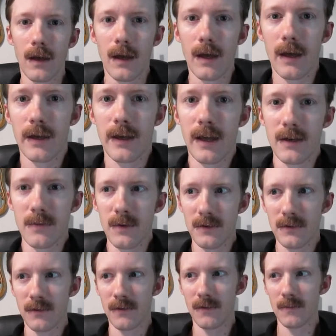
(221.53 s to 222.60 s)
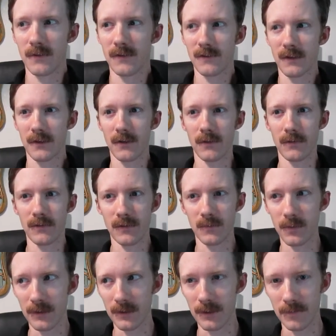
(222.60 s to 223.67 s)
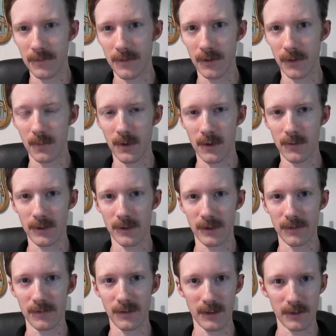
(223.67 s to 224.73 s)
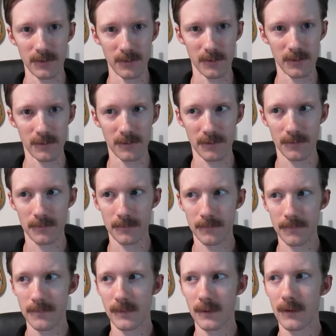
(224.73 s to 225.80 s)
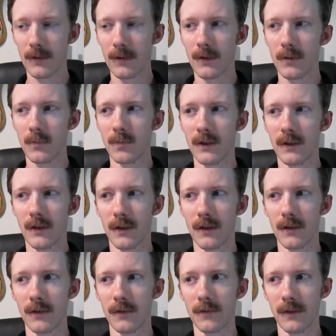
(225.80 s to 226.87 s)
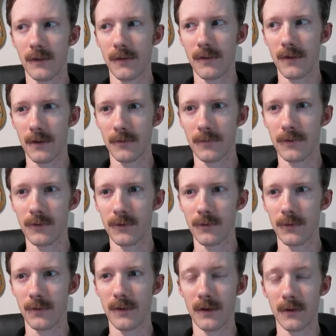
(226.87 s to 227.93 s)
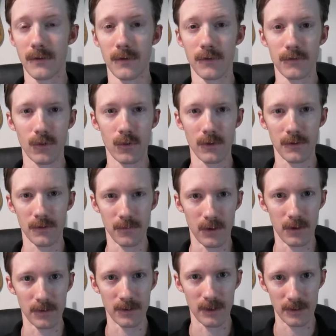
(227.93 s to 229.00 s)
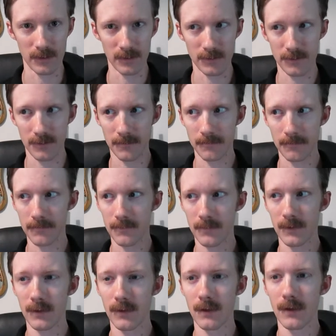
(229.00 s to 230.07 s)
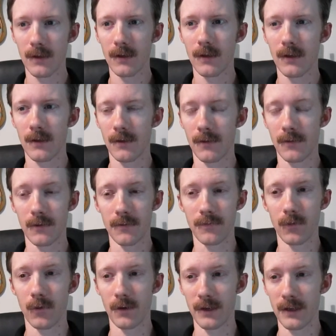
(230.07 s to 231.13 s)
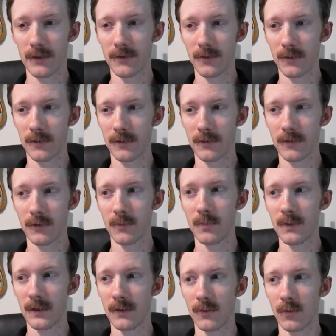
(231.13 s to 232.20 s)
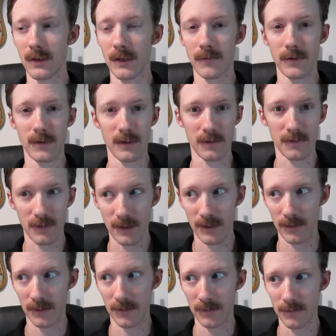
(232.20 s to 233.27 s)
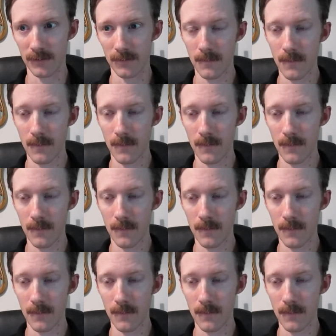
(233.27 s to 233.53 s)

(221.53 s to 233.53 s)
Academicians themselves believe their opponent is ignorance, because in their view they are the source of all knowledge. Therefore, ignorance could be whatever they say it is.